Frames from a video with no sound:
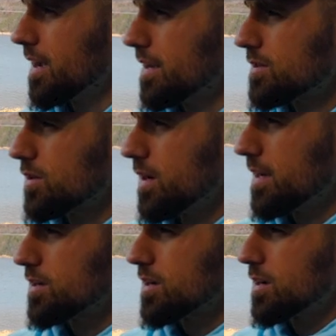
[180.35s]
as you're
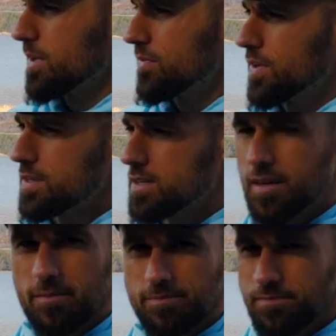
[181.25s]
as you're gonna be
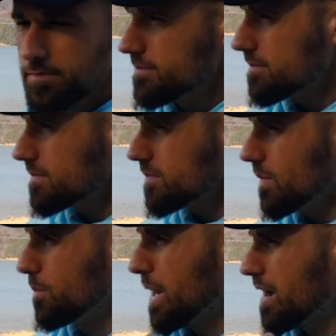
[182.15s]
fishing,
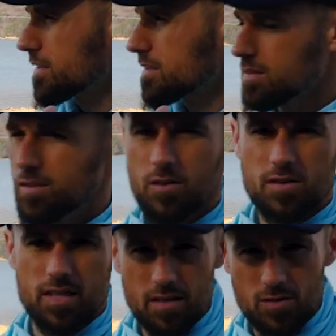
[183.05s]
bass they're
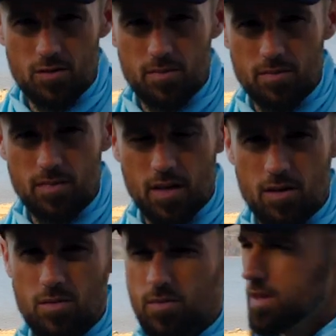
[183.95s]
seasonal. You
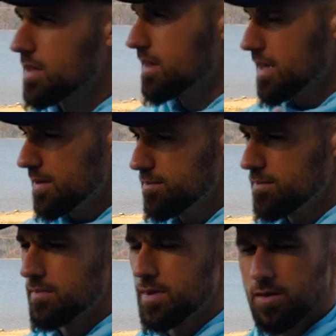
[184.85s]
know they, they
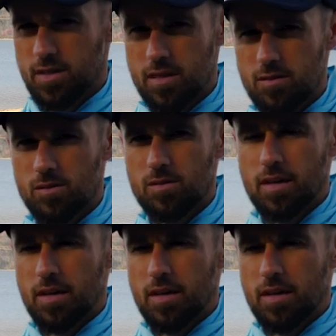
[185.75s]
they're seasonal.